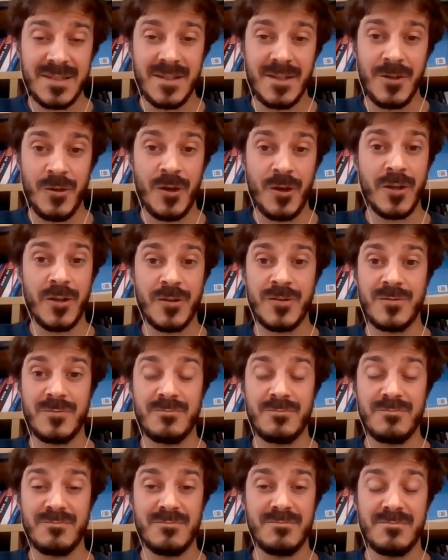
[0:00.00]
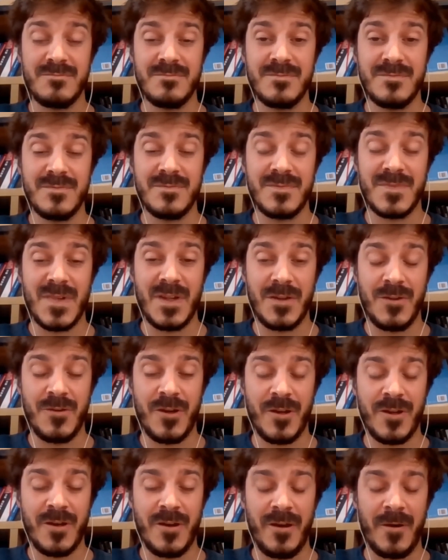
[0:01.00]
You're
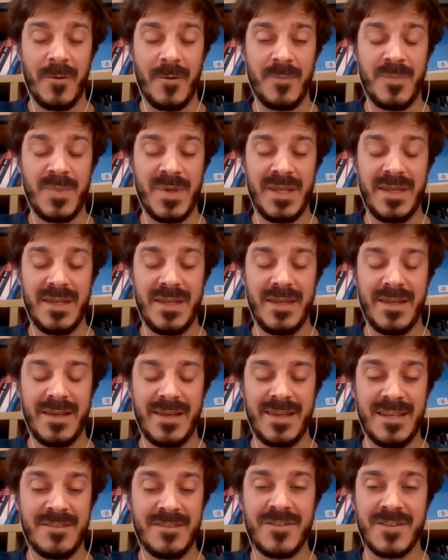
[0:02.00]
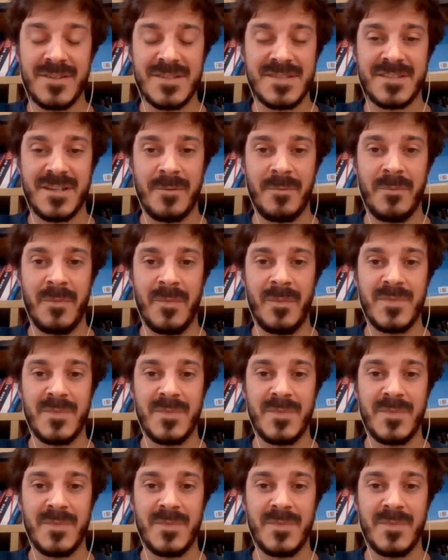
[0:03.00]
gonna be given some